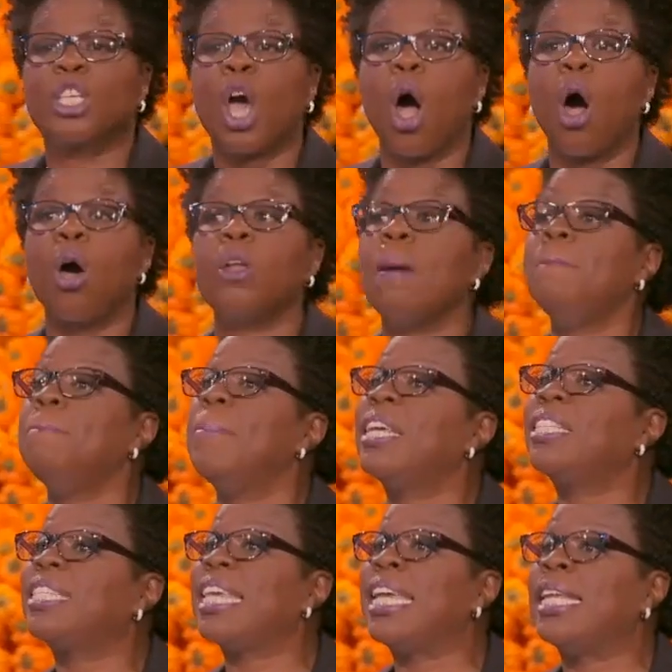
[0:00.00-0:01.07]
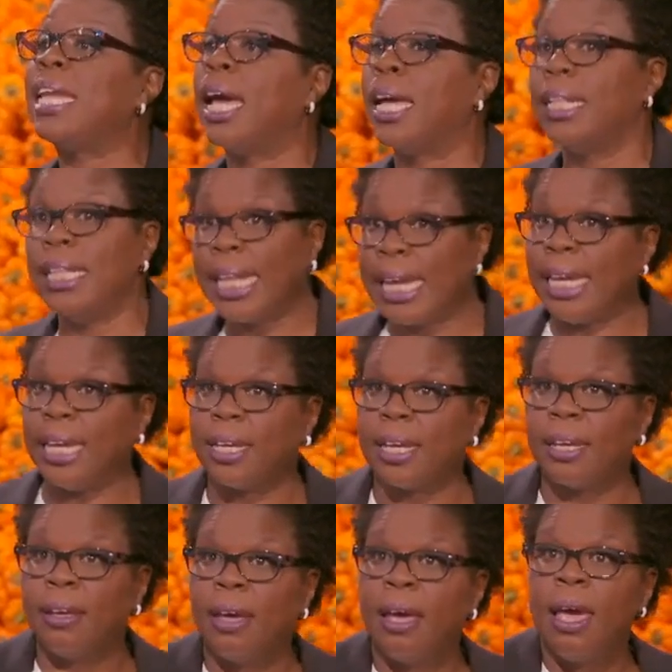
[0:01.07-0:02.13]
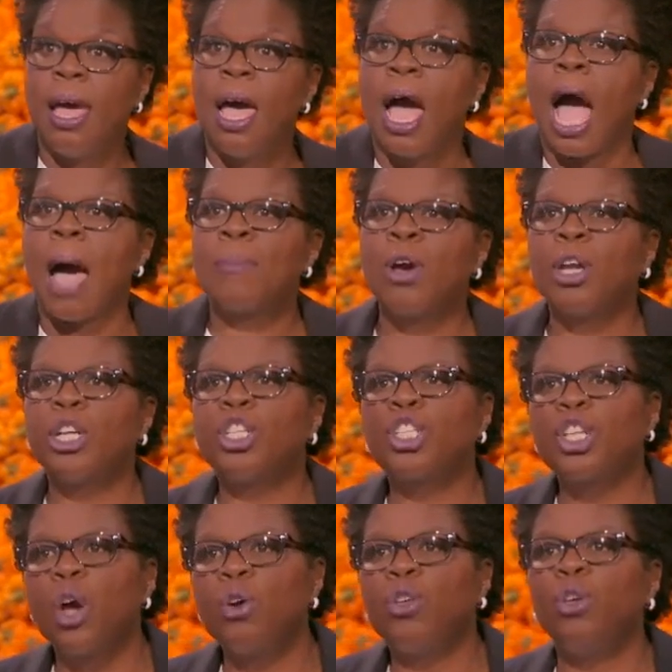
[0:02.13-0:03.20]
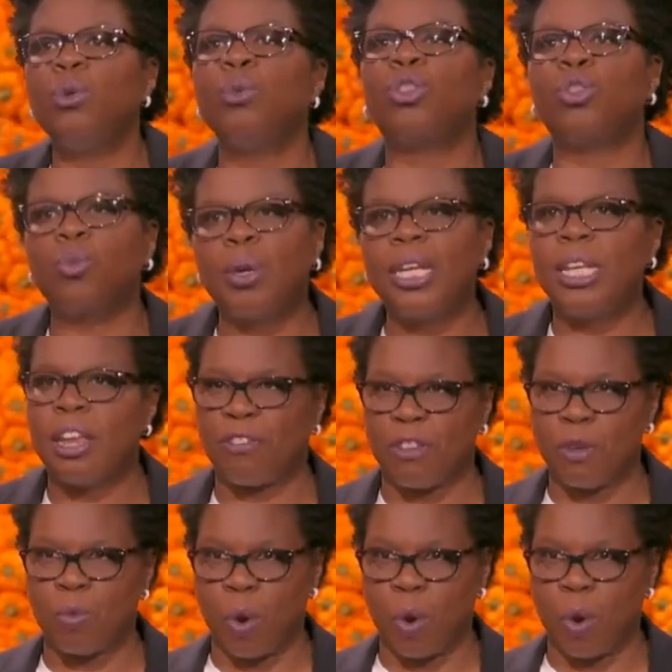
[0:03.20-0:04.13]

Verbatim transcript: called Missing Link. I'm gonna show you three different